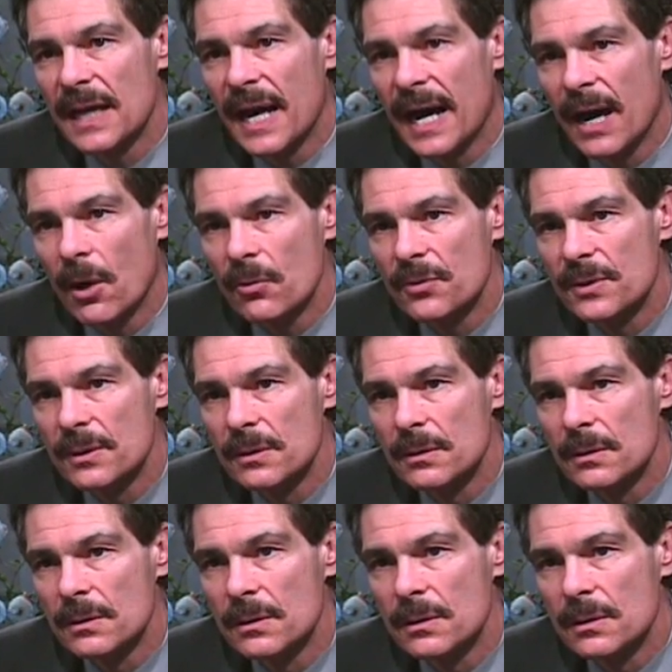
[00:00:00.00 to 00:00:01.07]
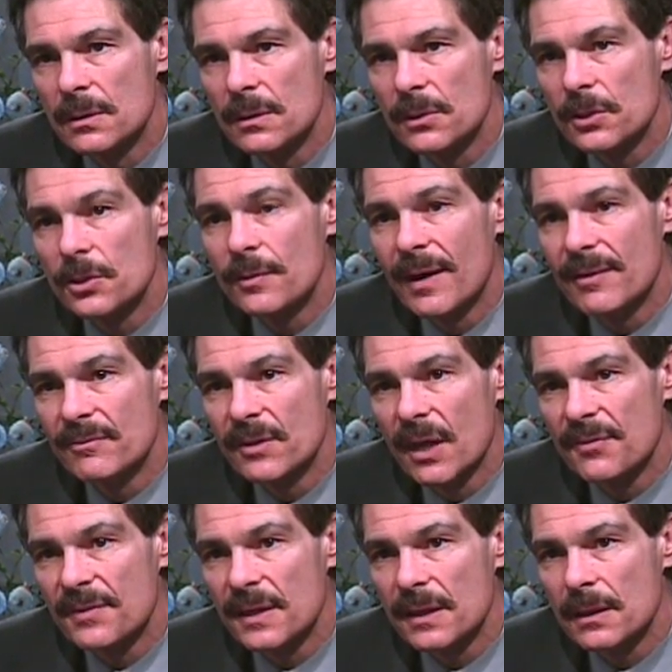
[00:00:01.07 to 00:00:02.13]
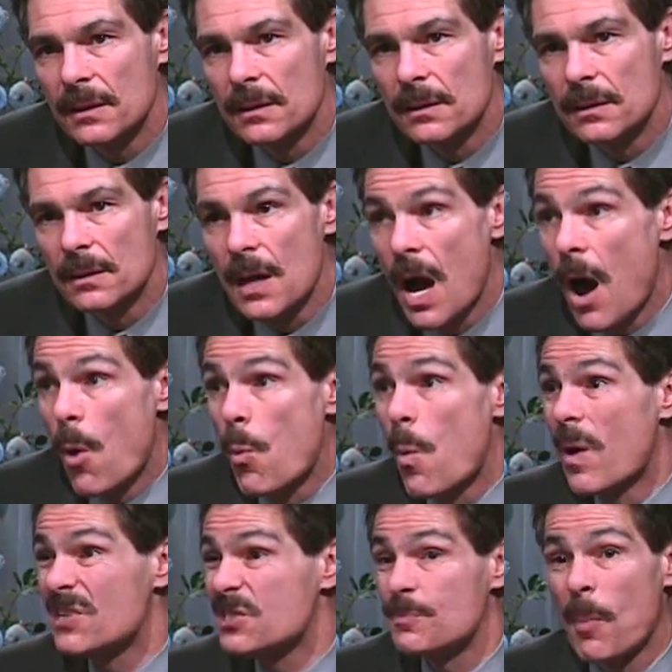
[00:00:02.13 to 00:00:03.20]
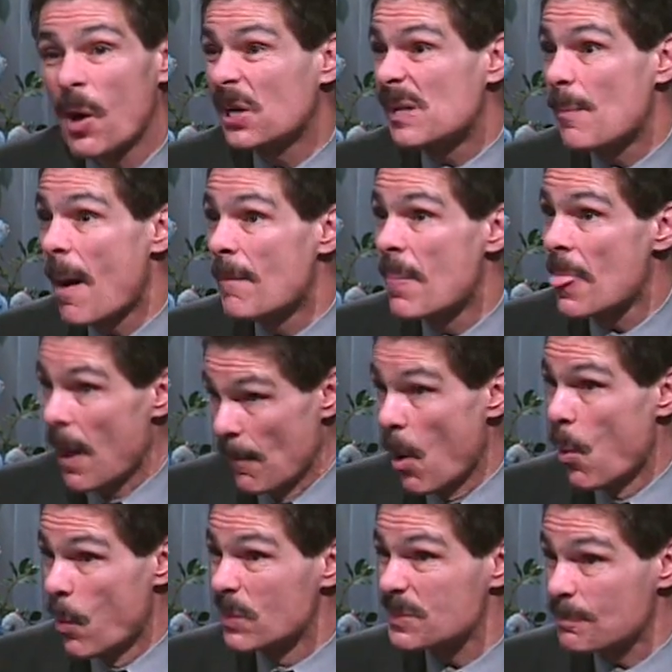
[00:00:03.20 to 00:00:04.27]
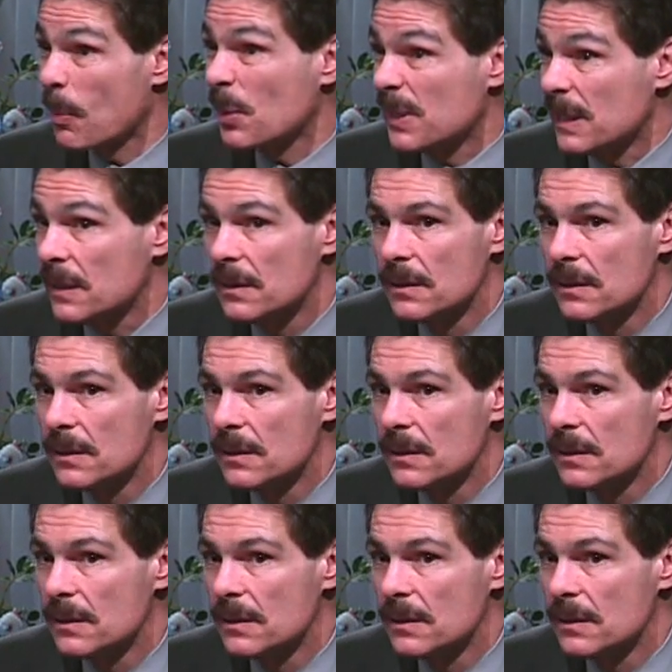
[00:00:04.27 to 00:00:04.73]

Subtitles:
out. You have nothing. I don't want to Barney, Mom. I'm going to want to Barney.